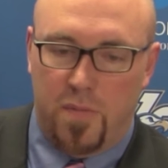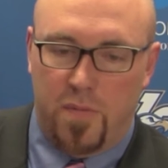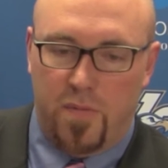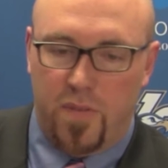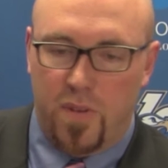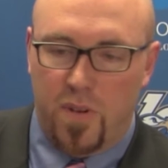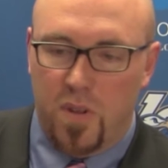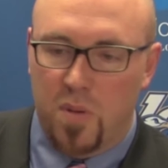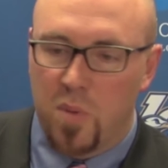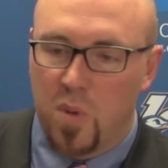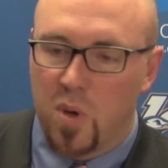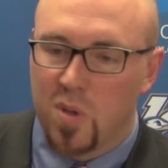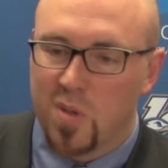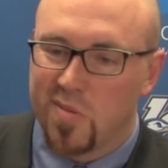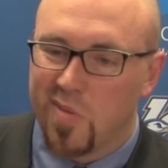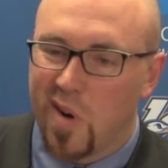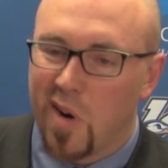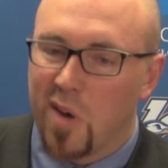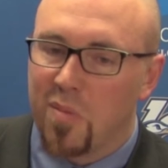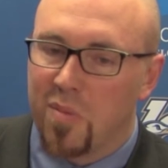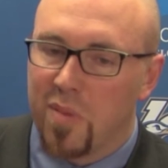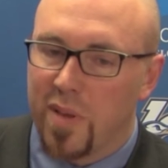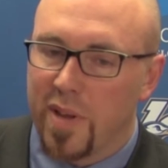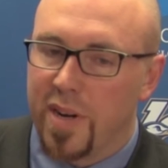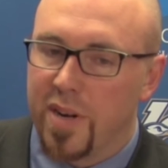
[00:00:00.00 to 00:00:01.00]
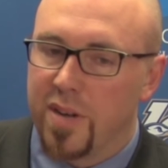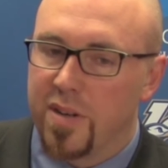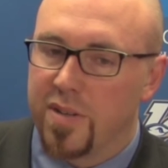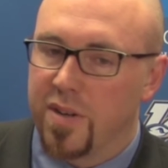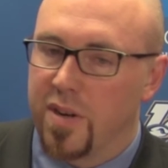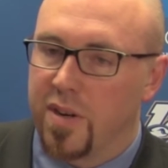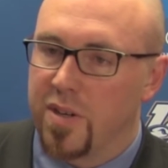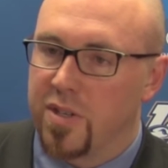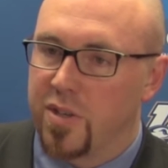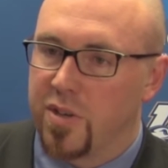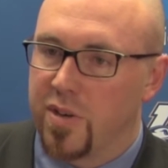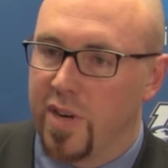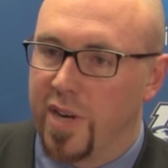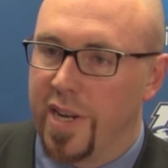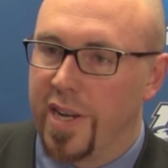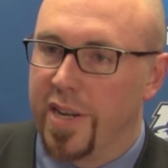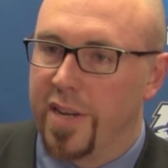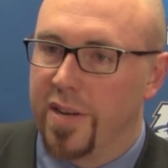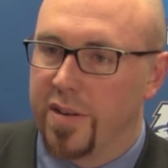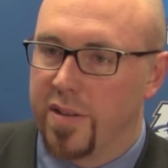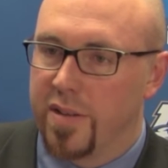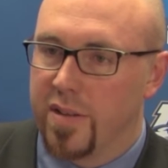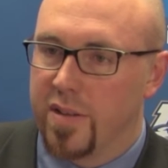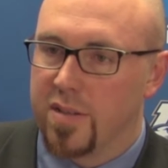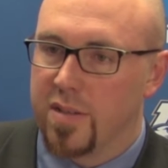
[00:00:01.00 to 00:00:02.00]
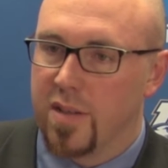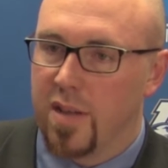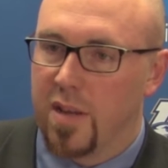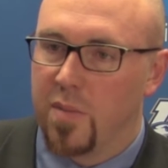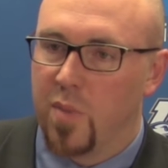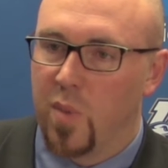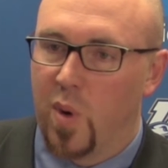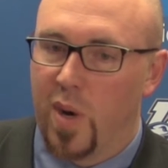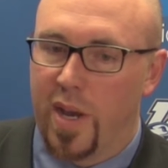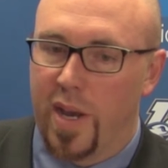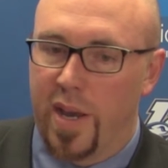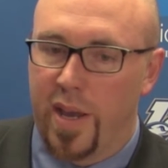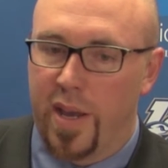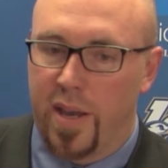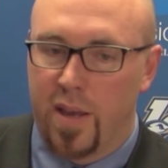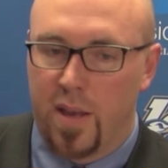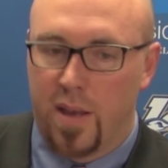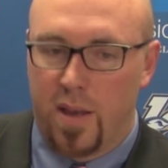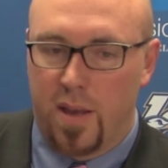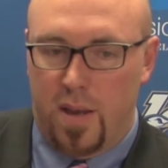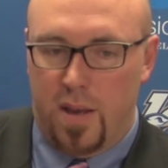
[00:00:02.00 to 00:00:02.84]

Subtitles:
For the most part, players are trained the same way.